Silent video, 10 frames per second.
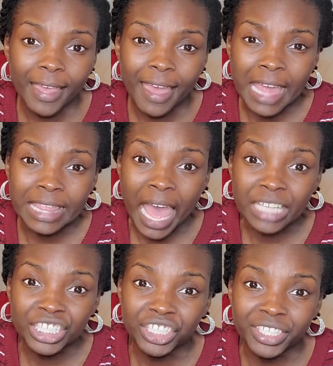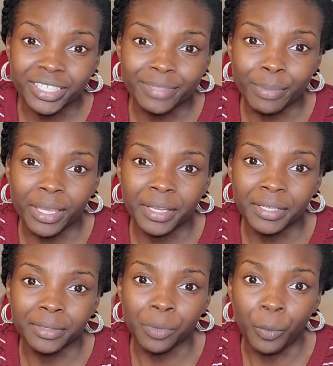And that's just being
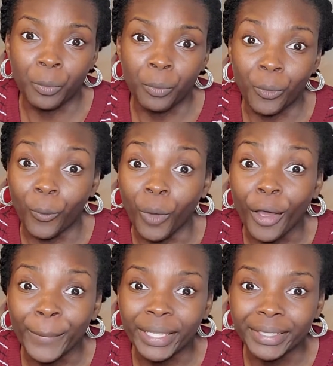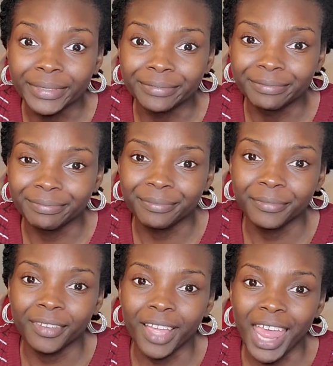a woman.
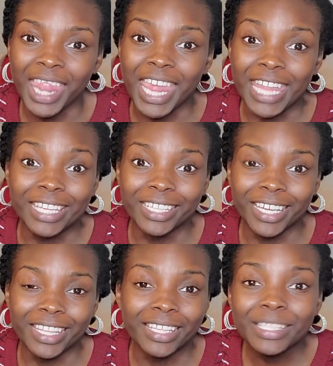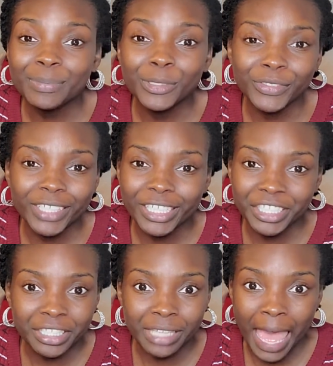And in this movie, it
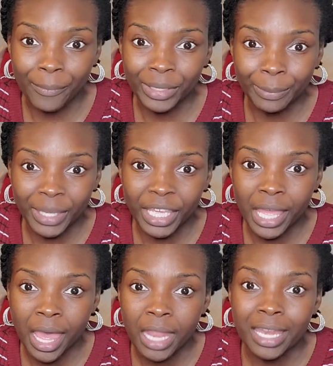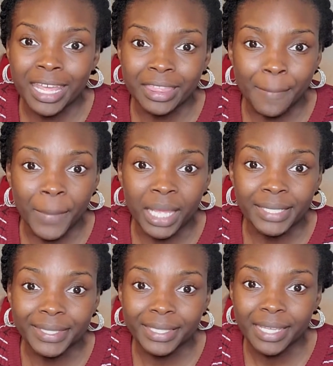just happened to be nothing
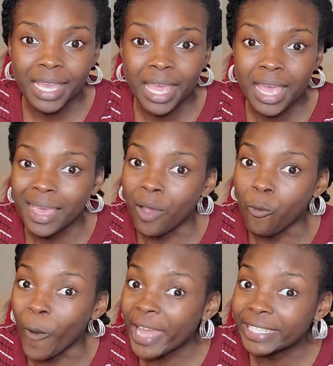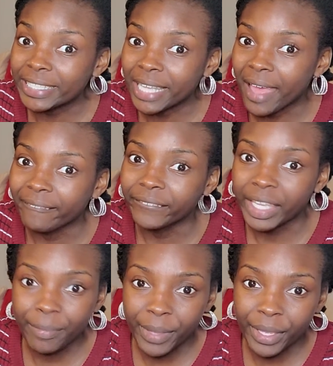but white
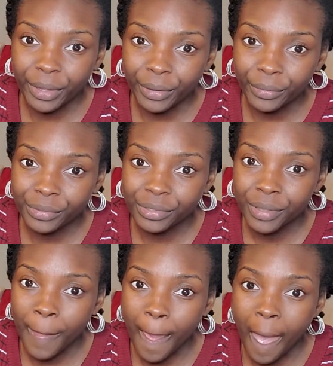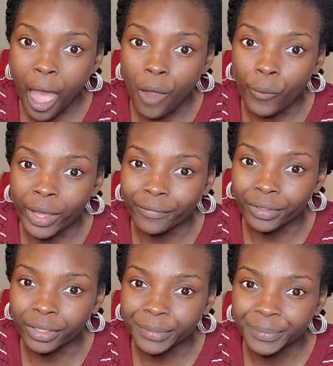females.
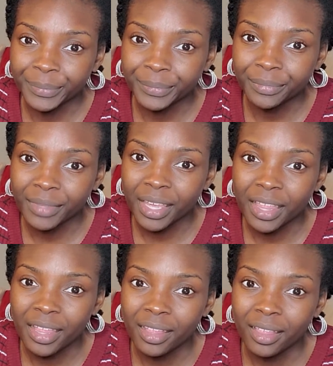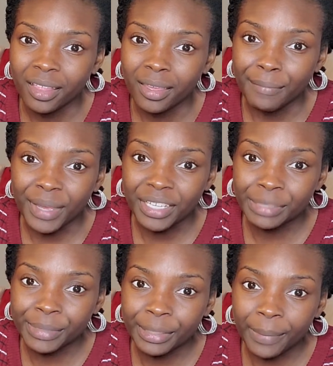However,
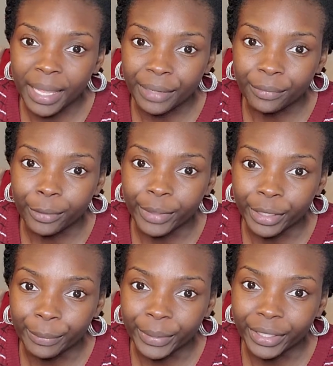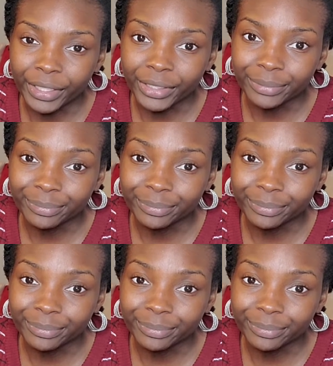imagine being a black woman in America.